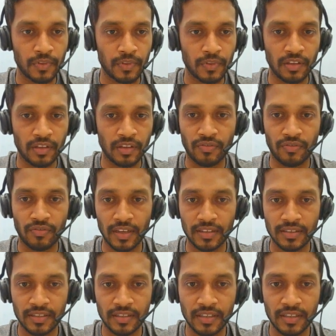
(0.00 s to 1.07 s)
If I
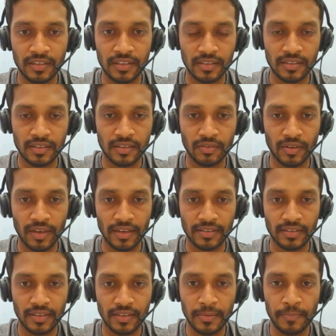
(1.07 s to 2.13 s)
see this, you can
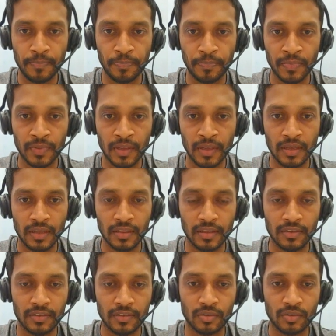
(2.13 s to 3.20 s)
see
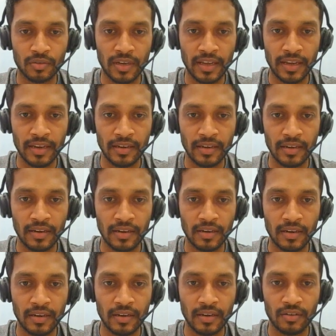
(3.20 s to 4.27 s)
this
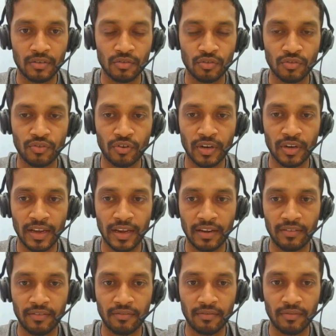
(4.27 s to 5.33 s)
29249
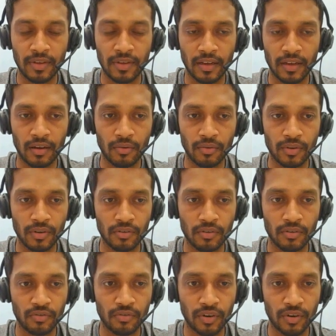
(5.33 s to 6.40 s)
account.
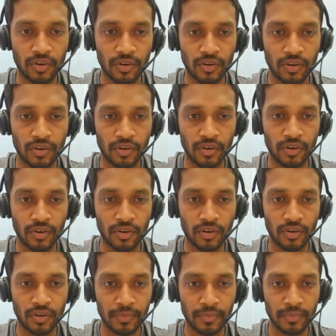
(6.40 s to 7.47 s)
249 means
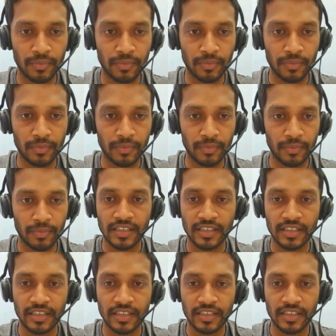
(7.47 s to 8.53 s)
834 is
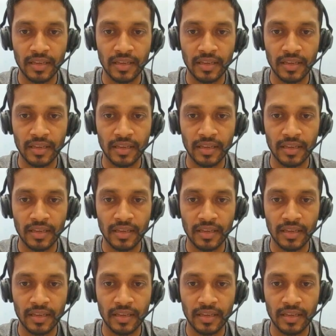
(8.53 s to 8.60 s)
debit.